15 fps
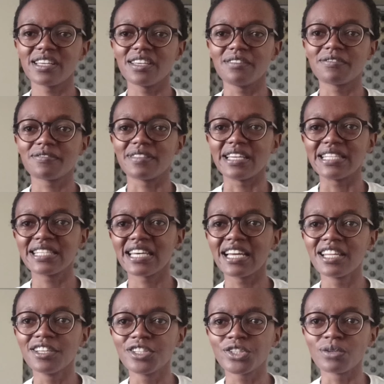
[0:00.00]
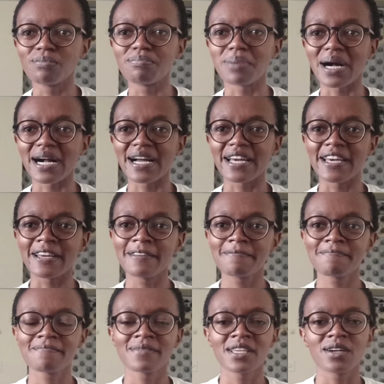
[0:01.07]
if they tell you to buy
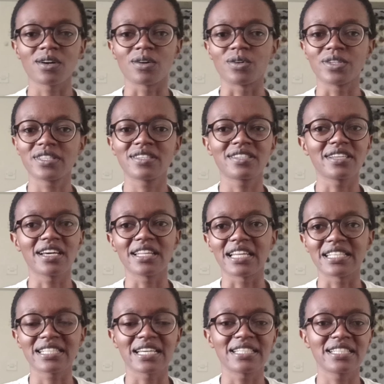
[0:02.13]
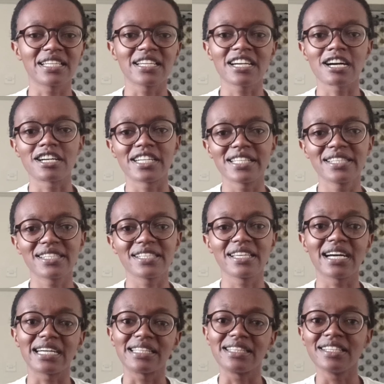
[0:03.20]
or sell a certain currency
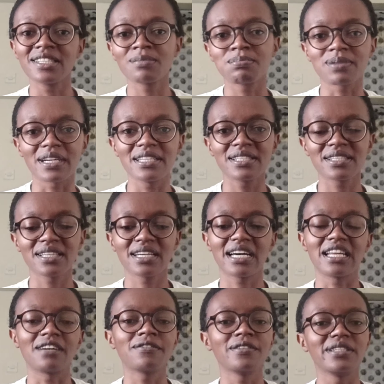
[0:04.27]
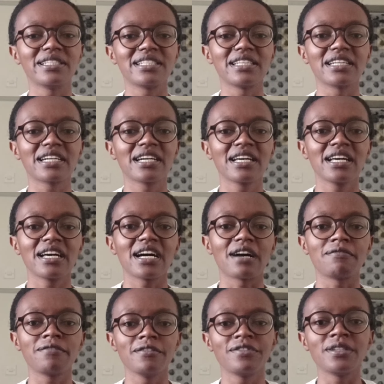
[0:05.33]
at this price, alafu you take a
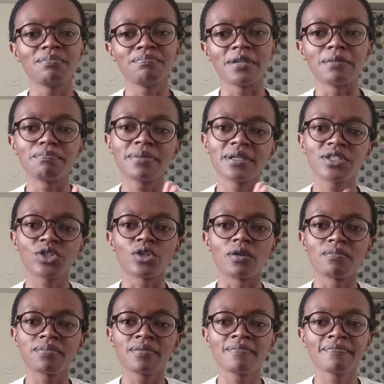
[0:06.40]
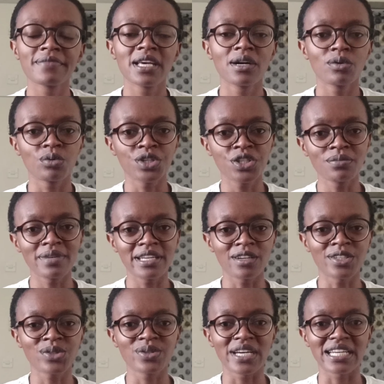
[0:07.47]
50 pip stop. What you may
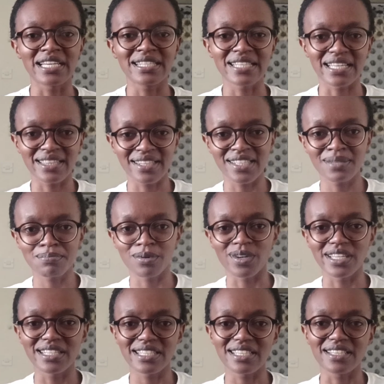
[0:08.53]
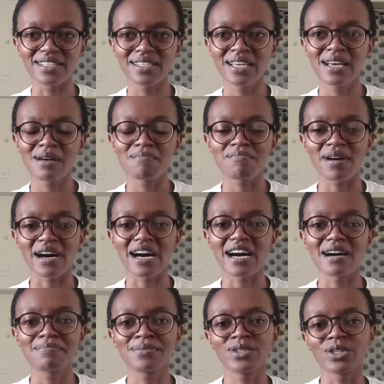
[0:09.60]
not realize at this point is
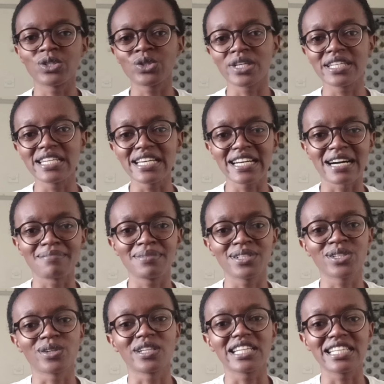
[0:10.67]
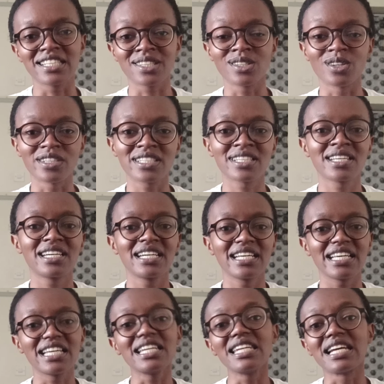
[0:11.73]
perhaps your trading capital is not
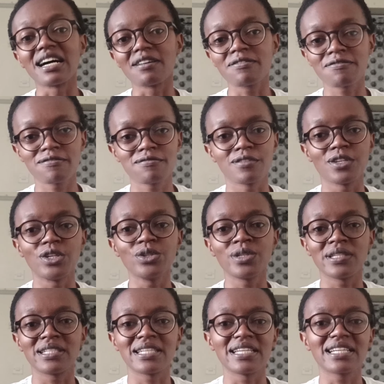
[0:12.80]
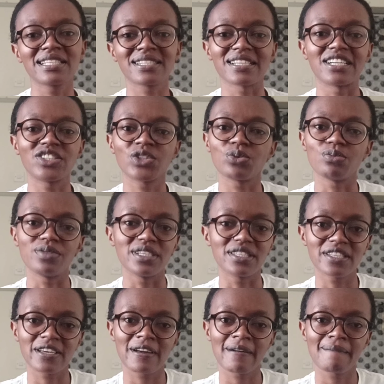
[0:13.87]
enough for you to take such
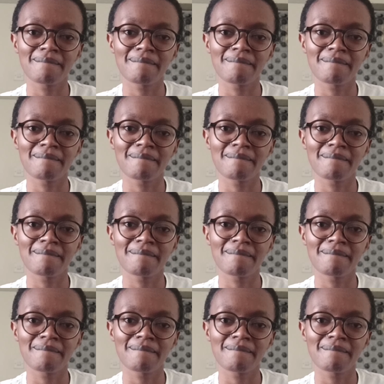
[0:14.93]
risk,